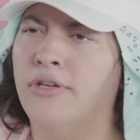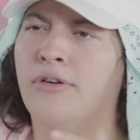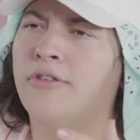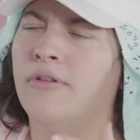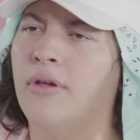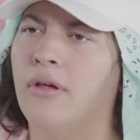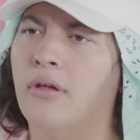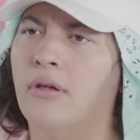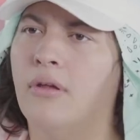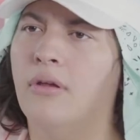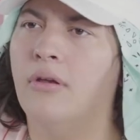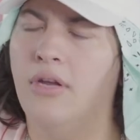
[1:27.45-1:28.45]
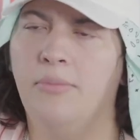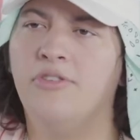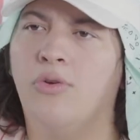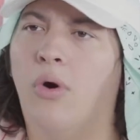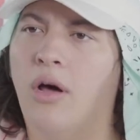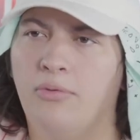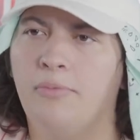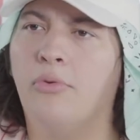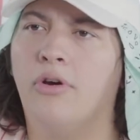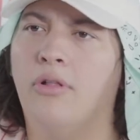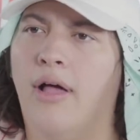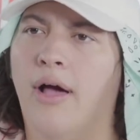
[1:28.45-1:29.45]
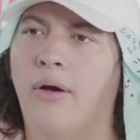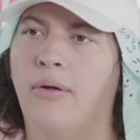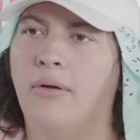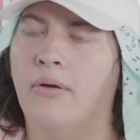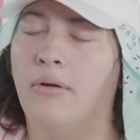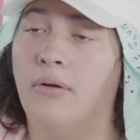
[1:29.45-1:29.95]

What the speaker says: Seriously, name a squad with more clout.